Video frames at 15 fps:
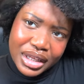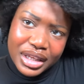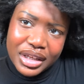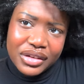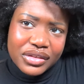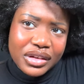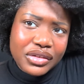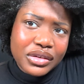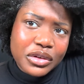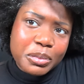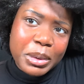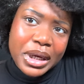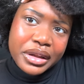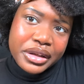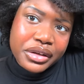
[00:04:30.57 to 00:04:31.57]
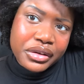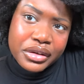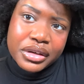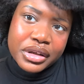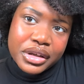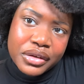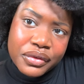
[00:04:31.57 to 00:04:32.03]
is this is probably
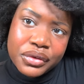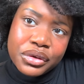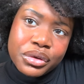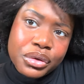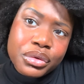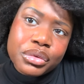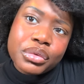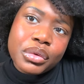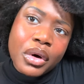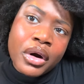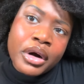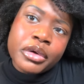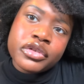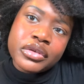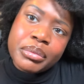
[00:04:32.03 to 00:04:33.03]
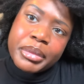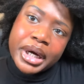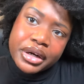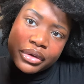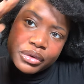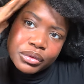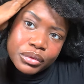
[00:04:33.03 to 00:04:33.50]
good if you are
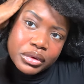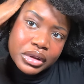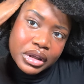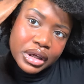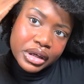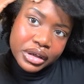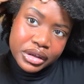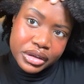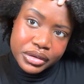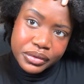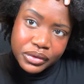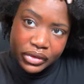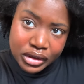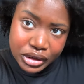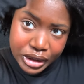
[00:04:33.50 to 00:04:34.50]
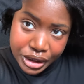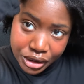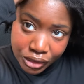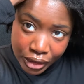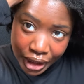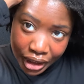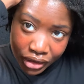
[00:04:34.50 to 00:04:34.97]
somebody who loves to lay
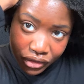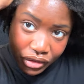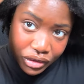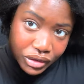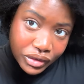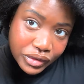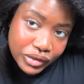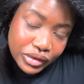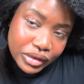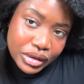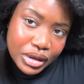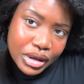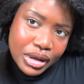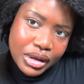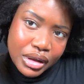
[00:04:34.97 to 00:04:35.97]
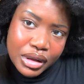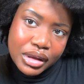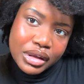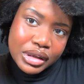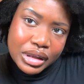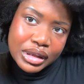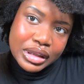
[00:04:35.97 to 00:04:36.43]
your edges
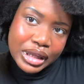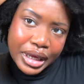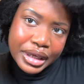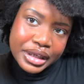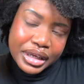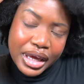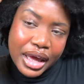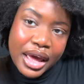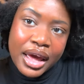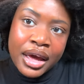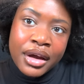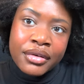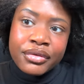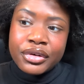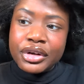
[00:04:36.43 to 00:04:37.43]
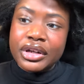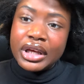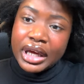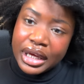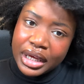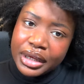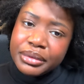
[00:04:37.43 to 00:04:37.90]
like every
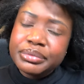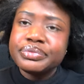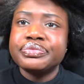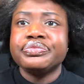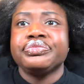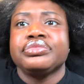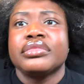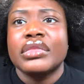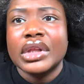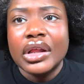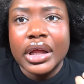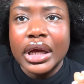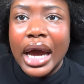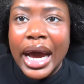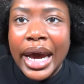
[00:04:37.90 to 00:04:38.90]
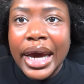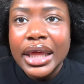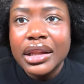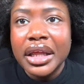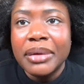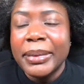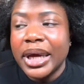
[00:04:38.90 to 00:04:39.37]
day. Like I
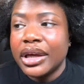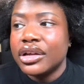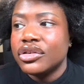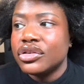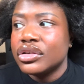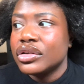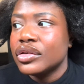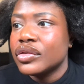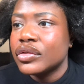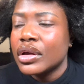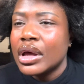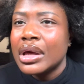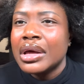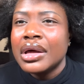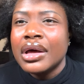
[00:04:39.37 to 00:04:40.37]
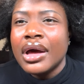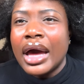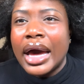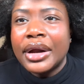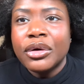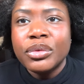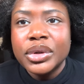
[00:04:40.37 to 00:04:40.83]
lay my edges,
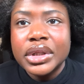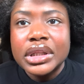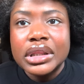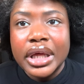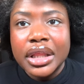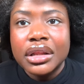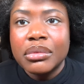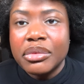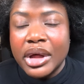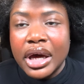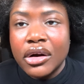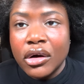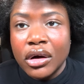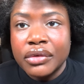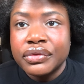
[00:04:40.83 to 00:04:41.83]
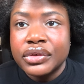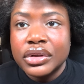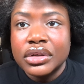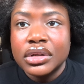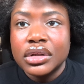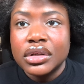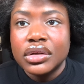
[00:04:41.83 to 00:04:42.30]
I don't really lay them that
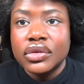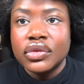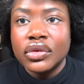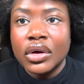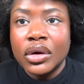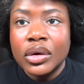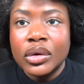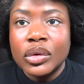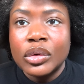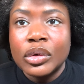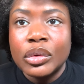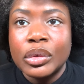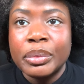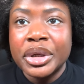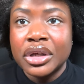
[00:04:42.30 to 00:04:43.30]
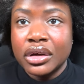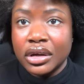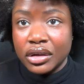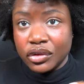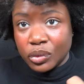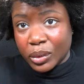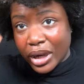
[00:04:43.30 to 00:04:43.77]
often. So
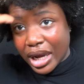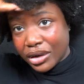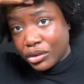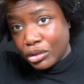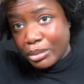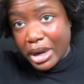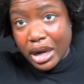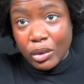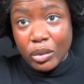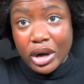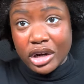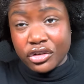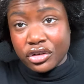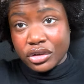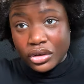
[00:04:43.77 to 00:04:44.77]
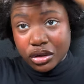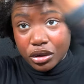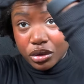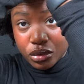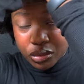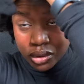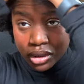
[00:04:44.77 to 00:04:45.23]
because when I do my wash and
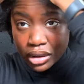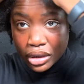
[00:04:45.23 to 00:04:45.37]
go,